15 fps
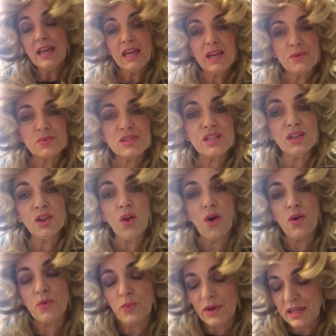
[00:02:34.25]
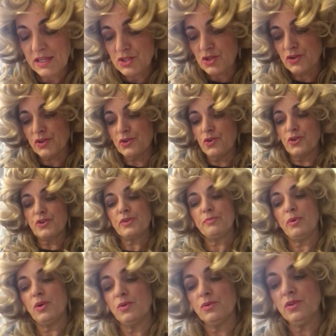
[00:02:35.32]
It was a long way to the North
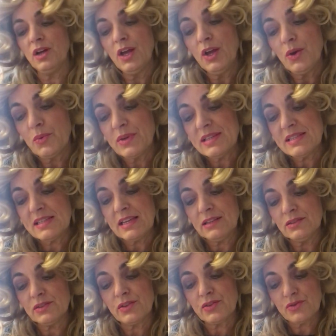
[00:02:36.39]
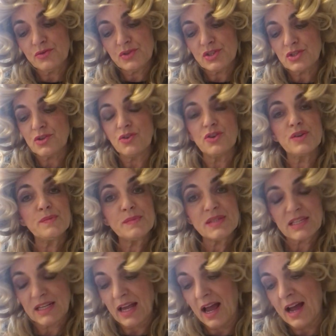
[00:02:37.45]
Pole. We sailed through storms
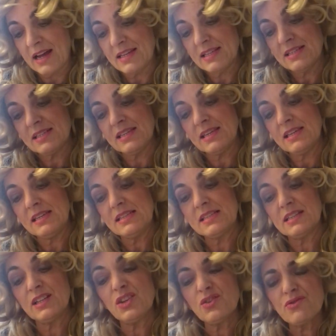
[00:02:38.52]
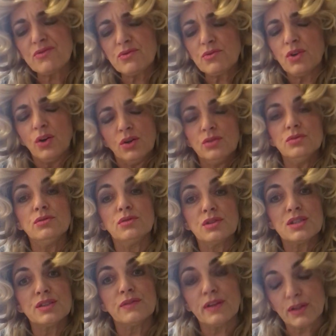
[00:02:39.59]
and high seas, and it grew
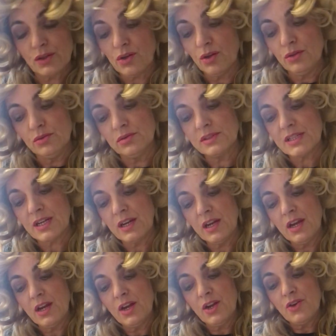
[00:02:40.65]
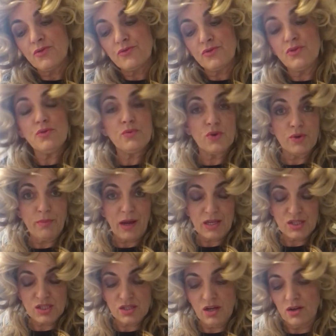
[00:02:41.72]
colder and colder. Roo wore my
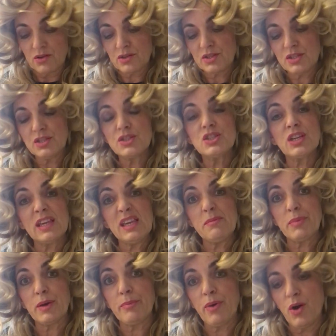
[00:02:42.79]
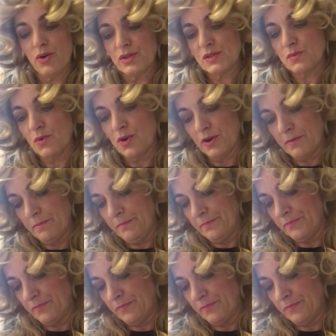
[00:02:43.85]
socks to keep her paws warm.